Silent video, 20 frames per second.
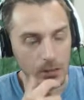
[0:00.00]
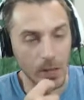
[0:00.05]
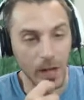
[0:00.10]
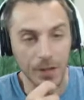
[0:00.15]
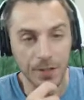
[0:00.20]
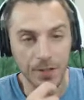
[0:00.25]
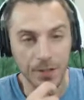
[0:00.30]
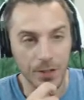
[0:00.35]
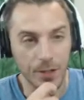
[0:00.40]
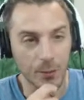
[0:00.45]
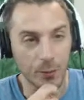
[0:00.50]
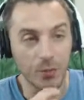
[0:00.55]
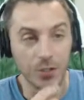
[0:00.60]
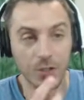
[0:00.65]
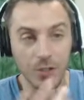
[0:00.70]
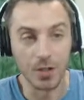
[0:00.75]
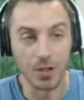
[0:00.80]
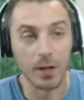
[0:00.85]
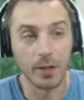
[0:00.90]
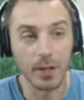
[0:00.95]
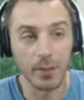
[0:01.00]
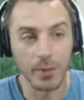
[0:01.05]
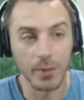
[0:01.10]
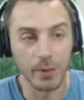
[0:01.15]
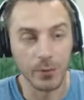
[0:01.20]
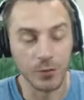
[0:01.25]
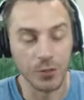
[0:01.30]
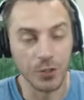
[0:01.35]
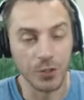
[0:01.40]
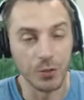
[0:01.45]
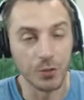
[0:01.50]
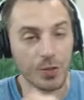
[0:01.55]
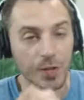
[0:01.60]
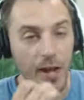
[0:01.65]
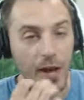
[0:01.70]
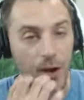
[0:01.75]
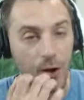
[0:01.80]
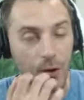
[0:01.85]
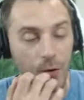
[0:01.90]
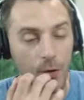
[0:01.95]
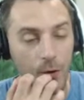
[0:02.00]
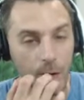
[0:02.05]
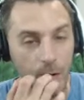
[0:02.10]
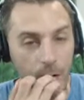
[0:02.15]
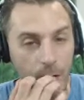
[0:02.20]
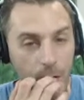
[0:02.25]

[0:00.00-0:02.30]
Lysander, which he's not going to be able to use now.